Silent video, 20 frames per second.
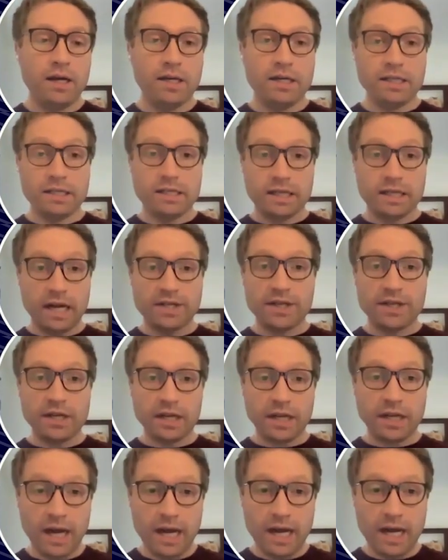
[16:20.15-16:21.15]
discussion
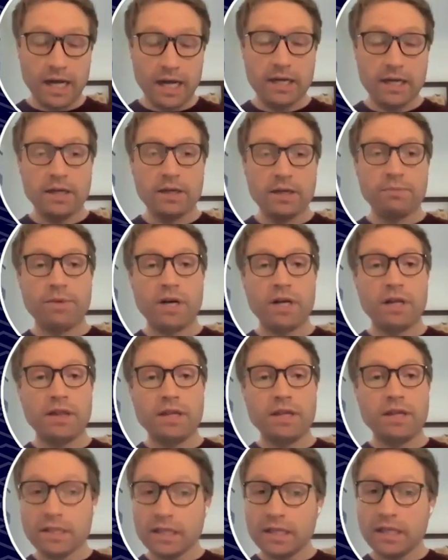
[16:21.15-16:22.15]
guide, but
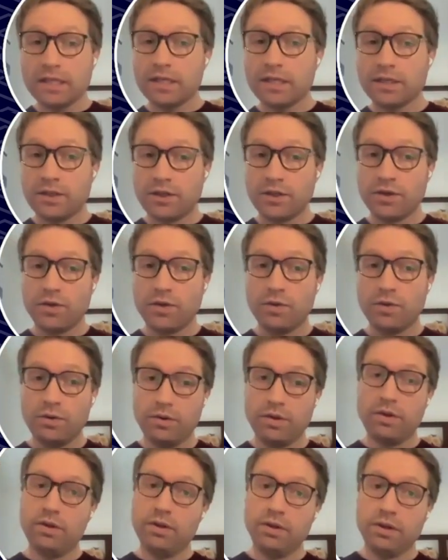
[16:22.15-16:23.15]
this leads us to
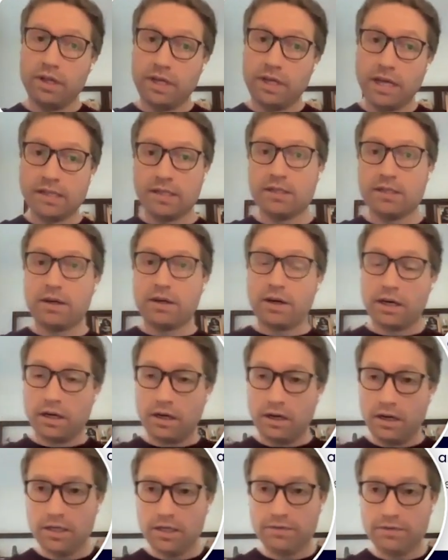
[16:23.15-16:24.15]
the necessary
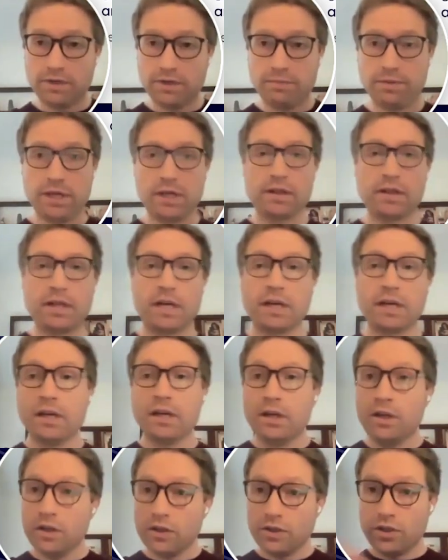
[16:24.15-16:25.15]
con of something like
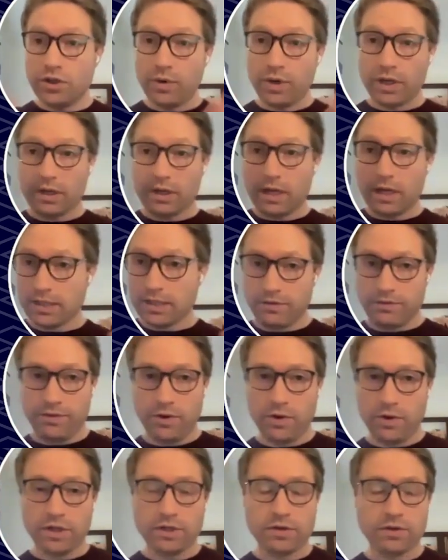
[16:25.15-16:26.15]
doing lots of
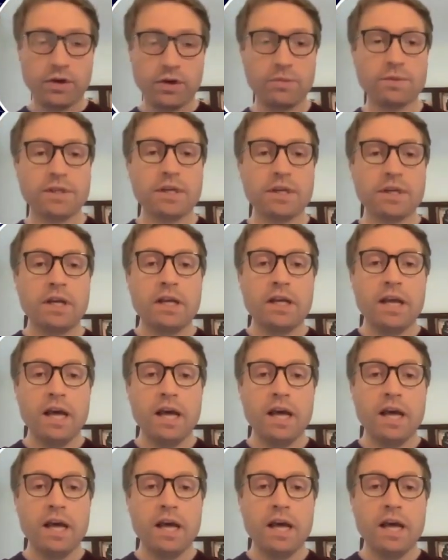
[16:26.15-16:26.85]
focus groups,